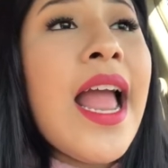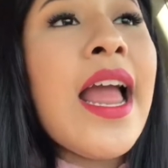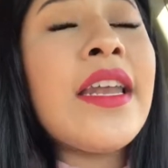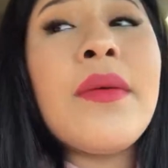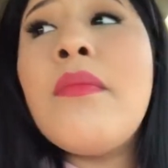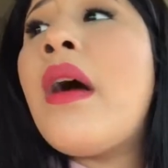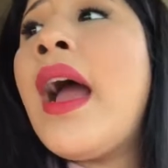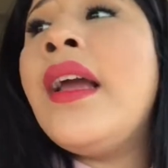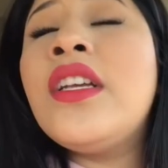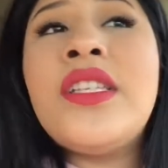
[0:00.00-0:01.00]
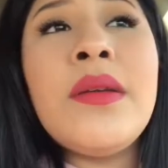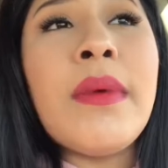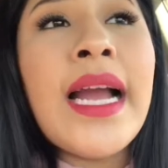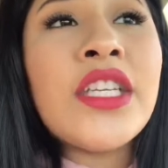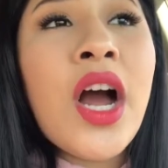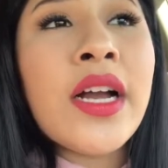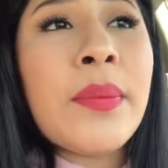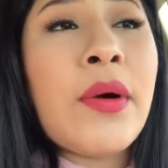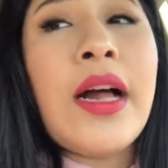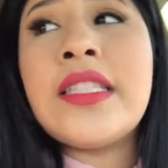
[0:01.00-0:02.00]
And my, you see, my
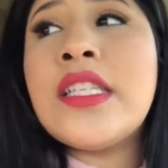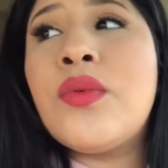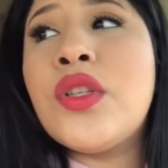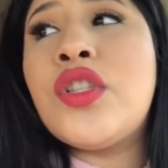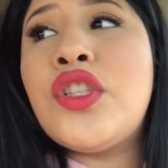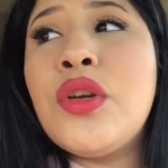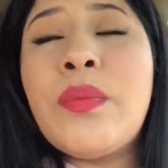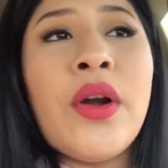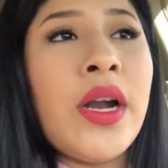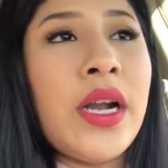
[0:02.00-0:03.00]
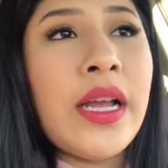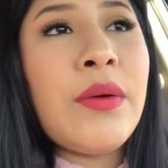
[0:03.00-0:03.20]
DACA process was super,